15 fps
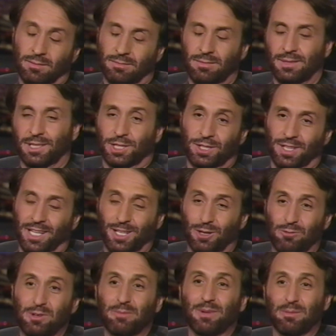which I
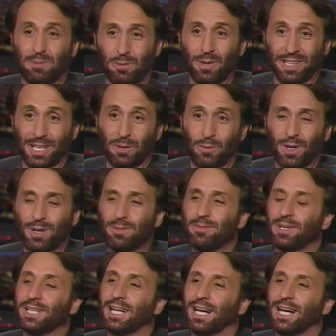don't remember what they were, but...